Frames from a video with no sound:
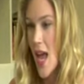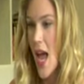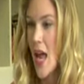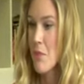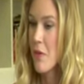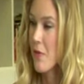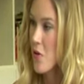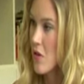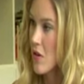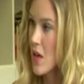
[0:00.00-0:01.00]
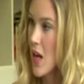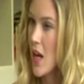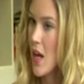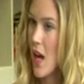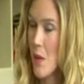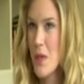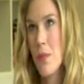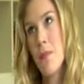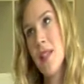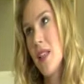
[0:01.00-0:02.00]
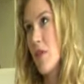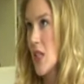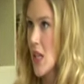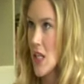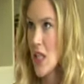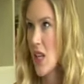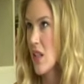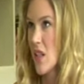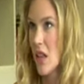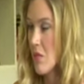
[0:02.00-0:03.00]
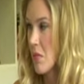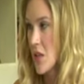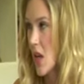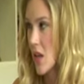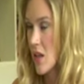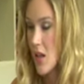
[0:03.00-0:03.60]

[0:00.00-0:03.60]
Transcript: And before, I was probably 17, 18, I don't know, I was young.